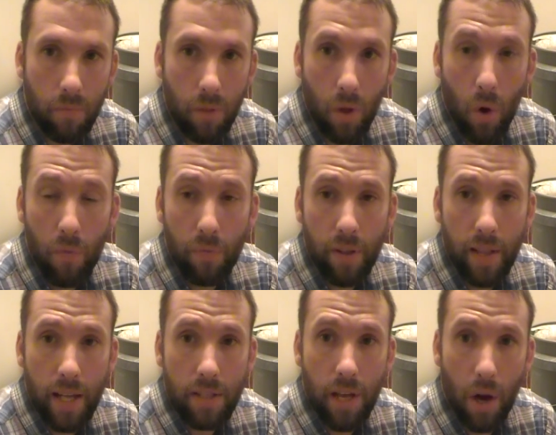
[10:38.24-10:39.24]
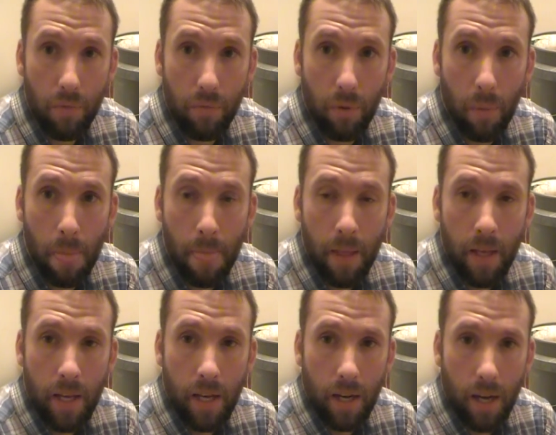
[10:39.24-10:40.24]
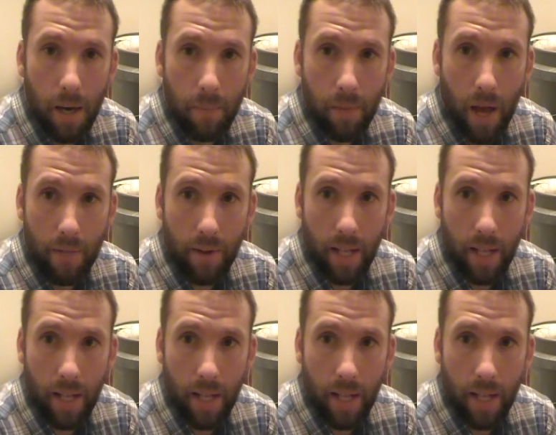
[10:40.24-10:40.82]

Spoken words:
hopefully that's helpful. I've